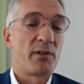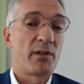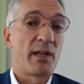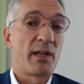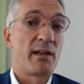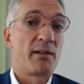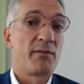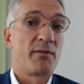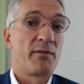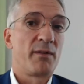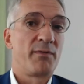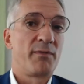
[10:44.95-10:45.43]

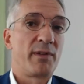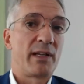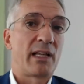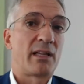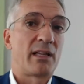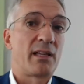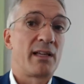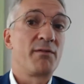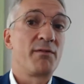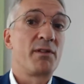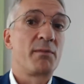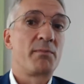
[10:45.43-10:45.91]

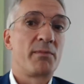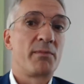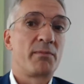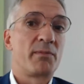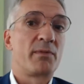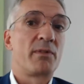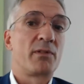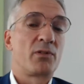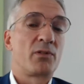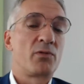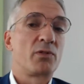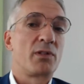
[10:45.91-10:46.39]
get even
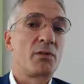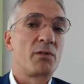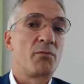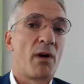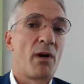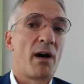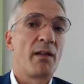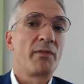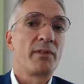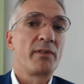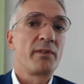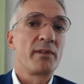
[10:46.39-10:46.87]
to the
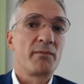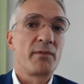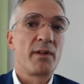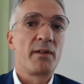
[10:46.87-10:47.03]
one,